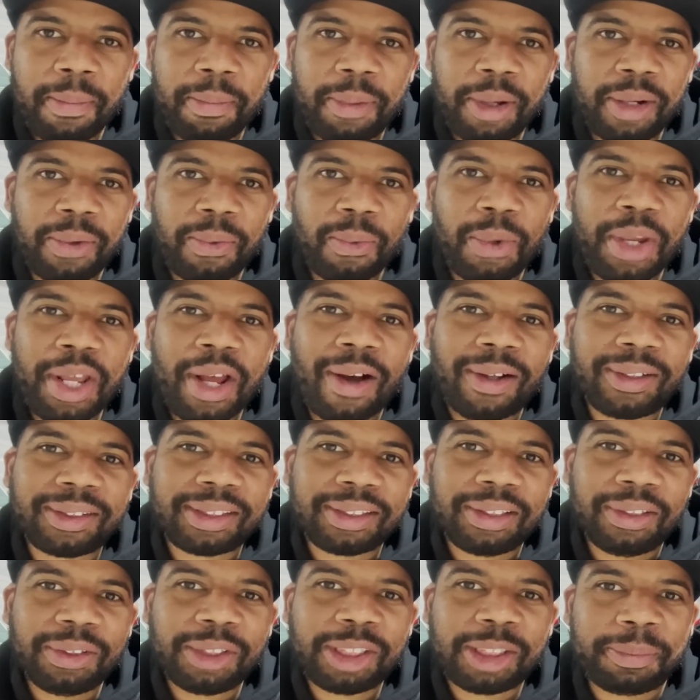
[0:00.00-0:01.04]
but we
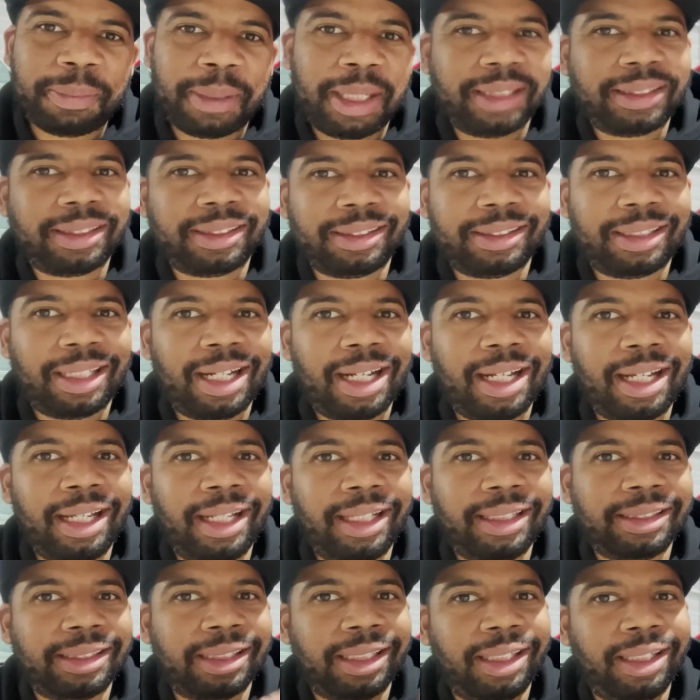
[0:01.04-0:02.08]
also
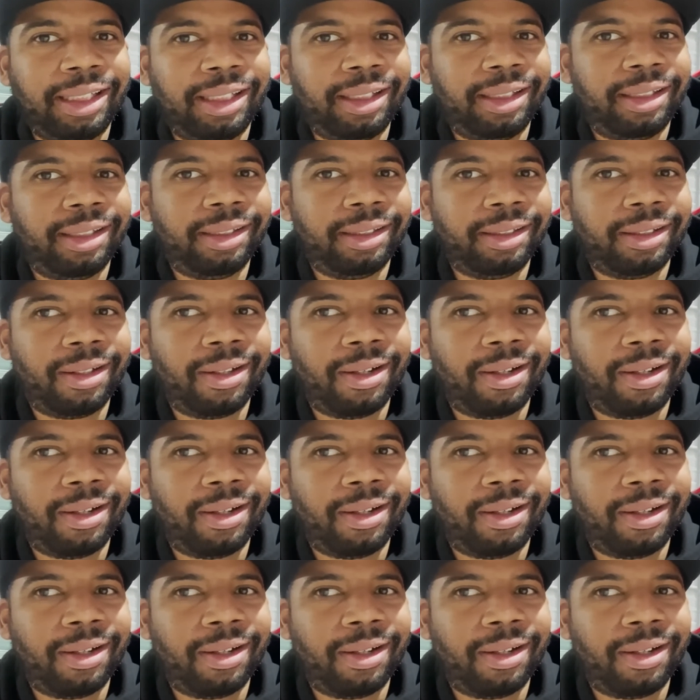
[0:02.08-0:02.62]
specialize in